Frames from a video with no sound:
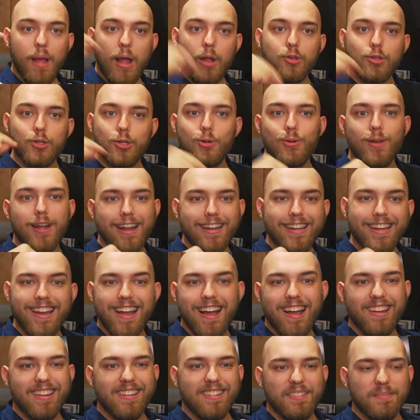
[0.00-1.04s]
about
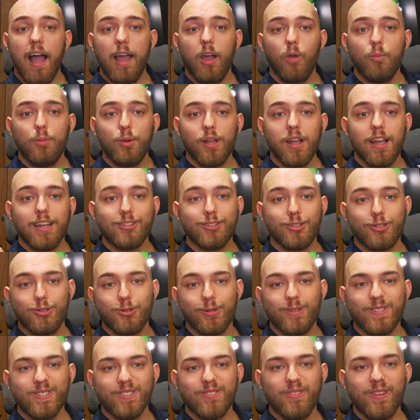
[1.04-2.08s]
$2.99. I hope you guys
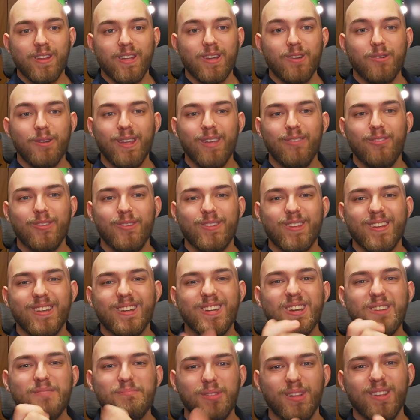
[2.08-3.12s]
enjoyed this video. If you
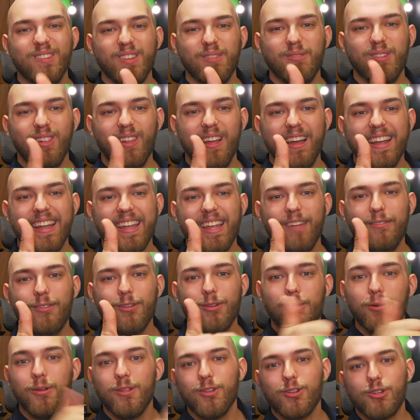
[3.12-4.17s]
did, please leave a like.
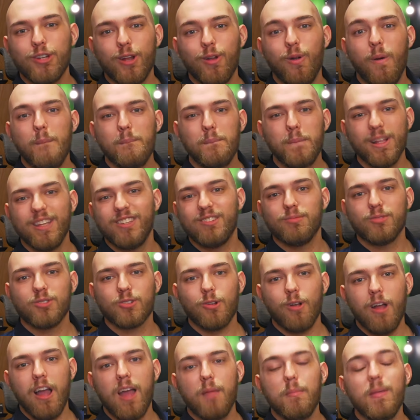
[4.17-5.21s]
If you're new to the channel, please
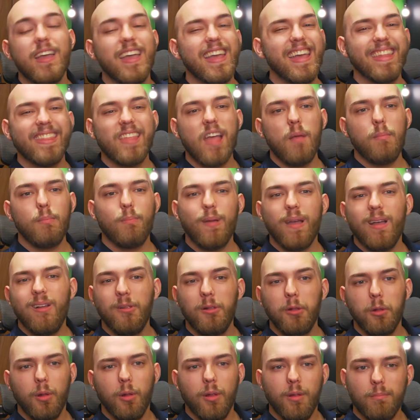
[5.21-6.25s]
subscribe. Hit that
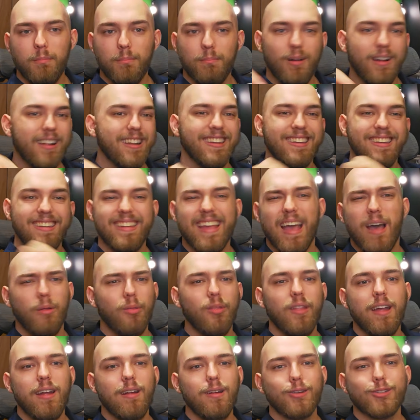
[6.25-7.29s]
bell button
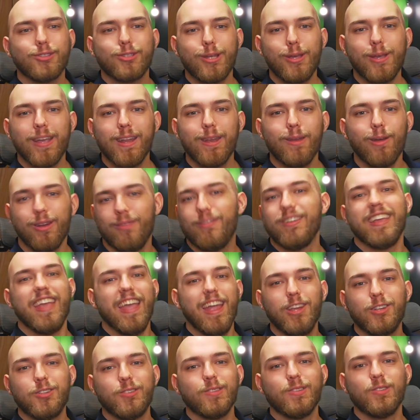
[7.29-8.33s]
down there so you get
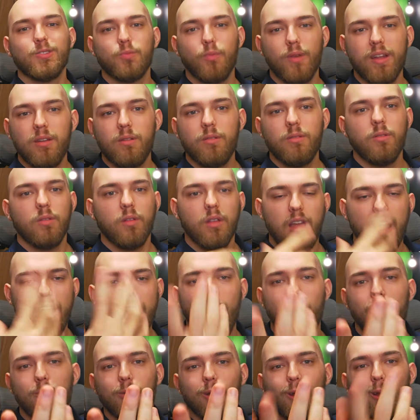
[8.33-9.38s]
notifications when
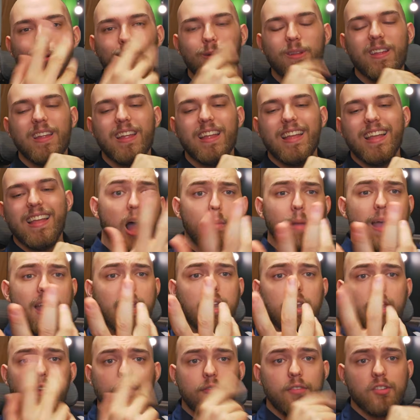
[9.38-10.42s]
I upload.
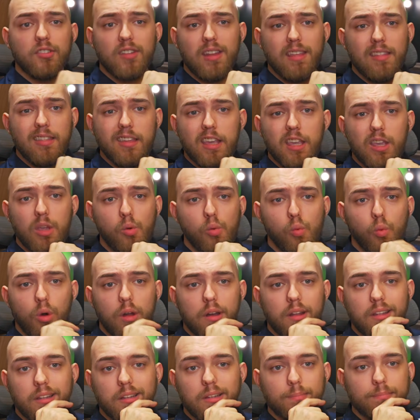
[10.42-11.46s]
Comment if there's anything you
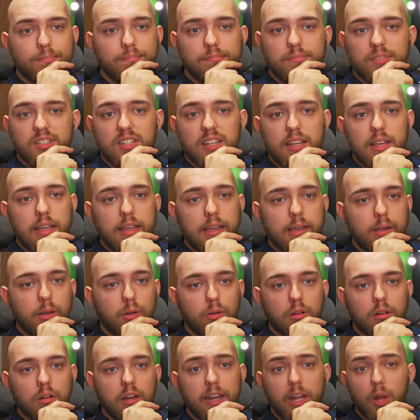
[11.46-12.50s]
want to
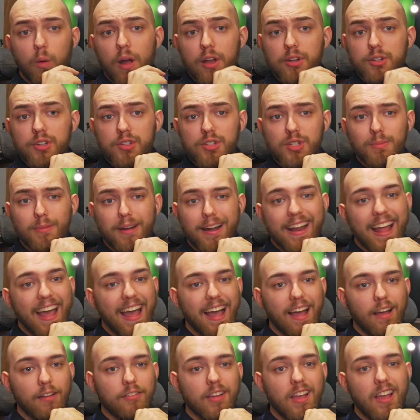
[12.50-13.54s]
see or any questions you might
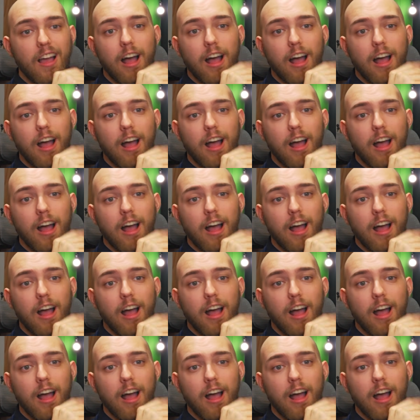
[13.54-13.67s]
have.